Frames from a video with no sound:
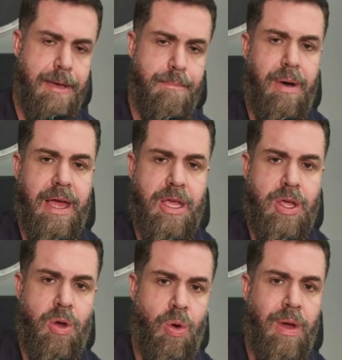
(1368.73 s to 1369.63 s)
but
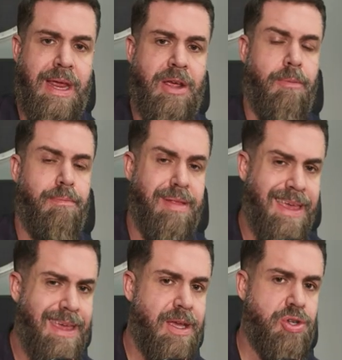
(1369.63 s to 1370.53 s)
you're in
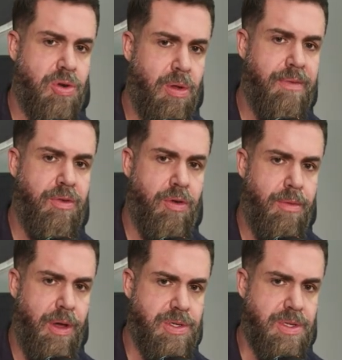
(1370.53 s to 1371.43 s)
complete control of your
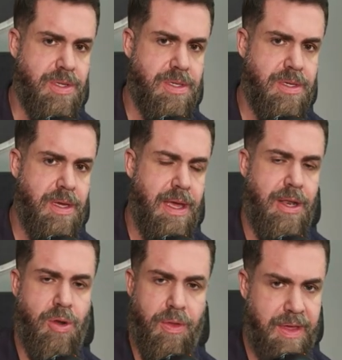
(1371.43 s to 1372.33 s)
emotions,
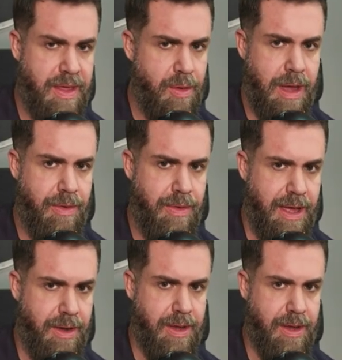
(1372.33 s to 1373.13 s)
not the other way around.